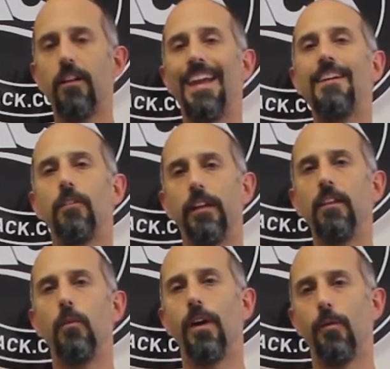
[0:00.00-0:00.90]
angle in
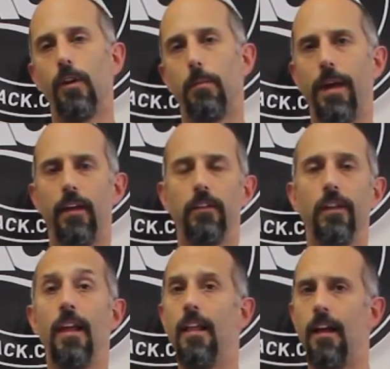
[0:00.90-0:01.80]
the whitewater paddles
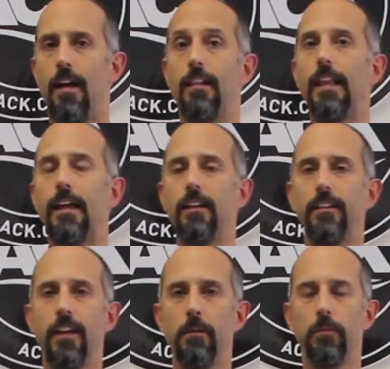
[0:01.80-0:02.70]
a lot of
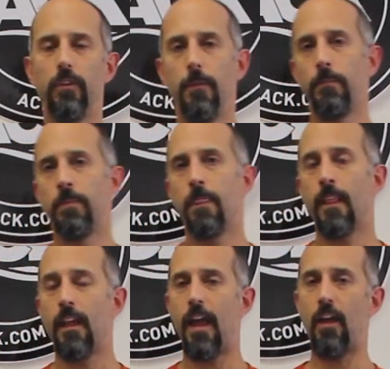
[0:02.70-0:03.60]
times
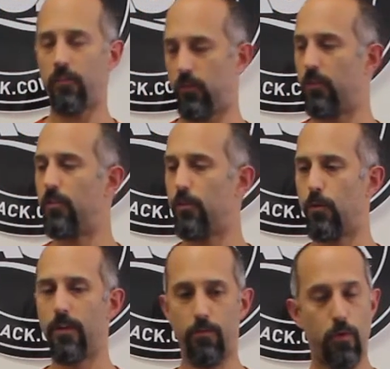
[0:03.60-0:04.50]
has to do
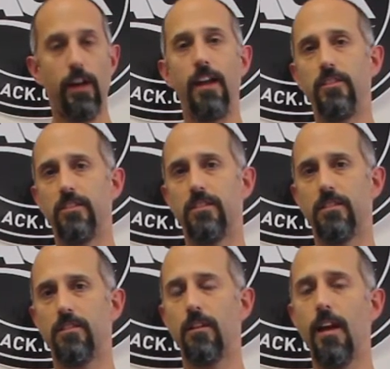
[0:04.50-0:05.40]
with what I just
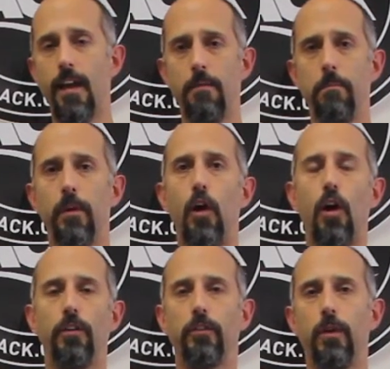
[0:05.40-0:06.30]
described, but
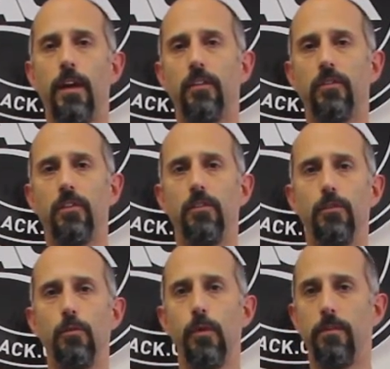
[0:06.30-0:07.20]
also has to
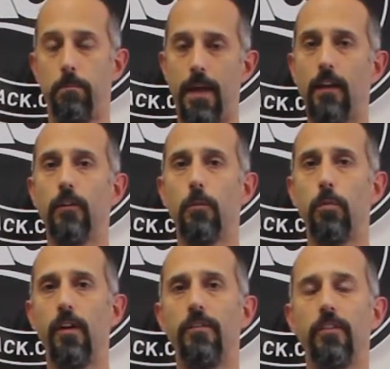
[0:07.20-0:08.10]
do with paddler
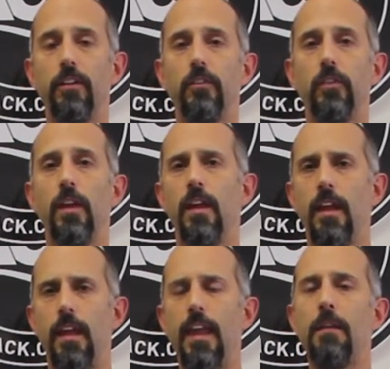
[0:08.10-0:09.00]
preference
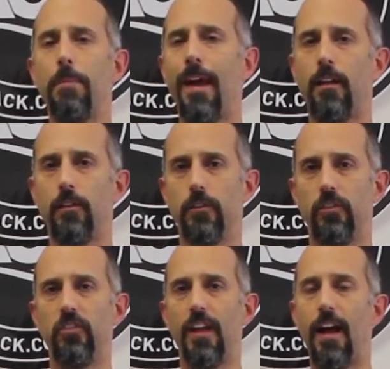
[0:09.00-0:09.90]
and paddler
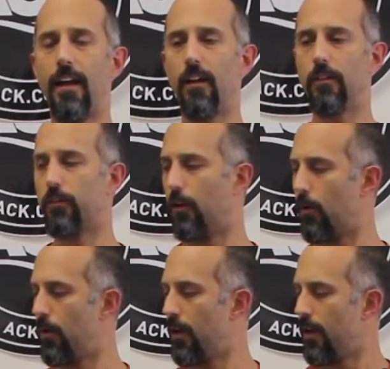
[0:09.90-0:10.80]
style. So